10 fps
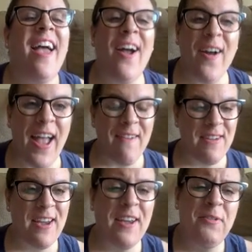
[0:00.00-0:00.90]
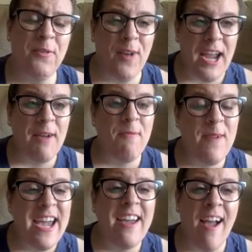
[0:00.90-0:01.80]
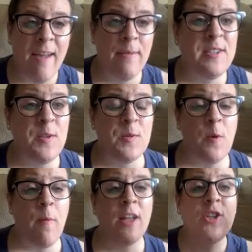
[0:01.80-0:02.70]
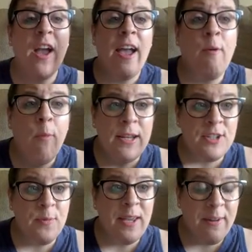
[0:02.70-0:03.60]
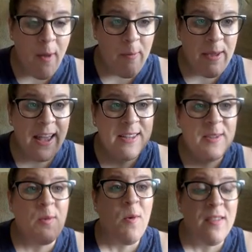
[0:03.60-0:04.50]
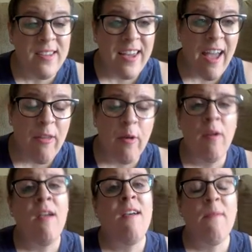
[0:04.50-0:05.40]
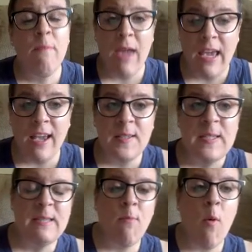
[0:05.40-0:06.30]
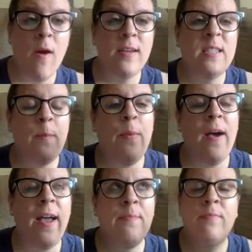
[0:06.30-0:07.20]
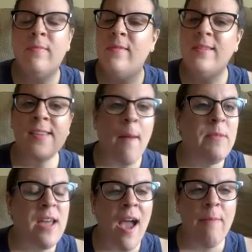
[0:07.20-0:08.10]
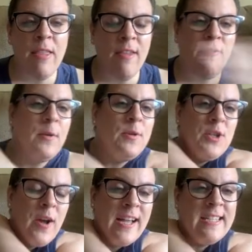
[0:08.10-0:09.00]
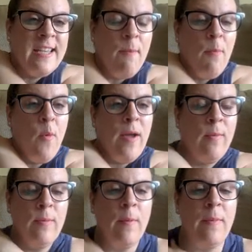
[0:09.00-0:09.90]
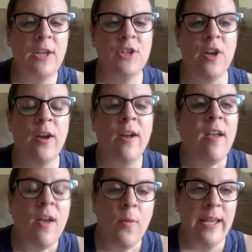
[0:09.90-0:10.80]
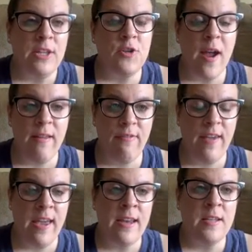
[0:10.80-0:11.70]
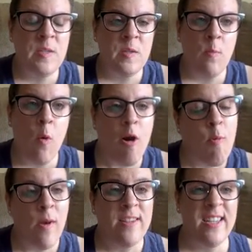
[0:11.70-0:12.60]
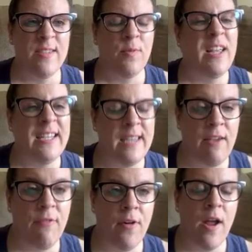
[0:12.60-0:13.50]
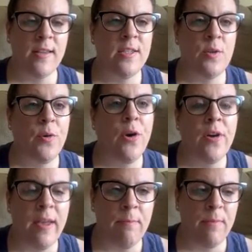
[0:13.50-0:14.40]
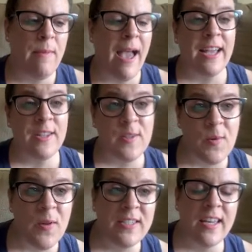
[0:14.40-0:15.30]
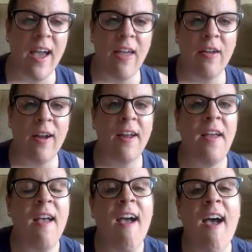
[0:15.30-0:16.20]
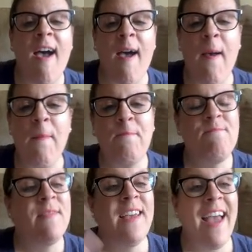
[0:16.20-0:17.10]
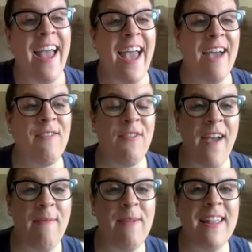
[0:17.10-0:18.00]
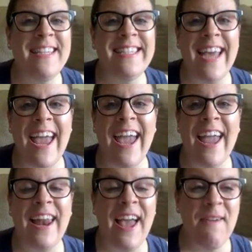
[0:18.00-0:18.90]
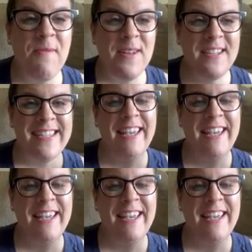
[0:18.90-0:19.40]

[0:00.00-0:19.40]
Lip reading: having a great week. I miss you so much. I wish we could all be at school together making s'mores, but sometime in the future, at some point, we will make sure we can try to fit in a s'more once it's really safe for us to cook and be back in school together. Have a fabulous day, and I will see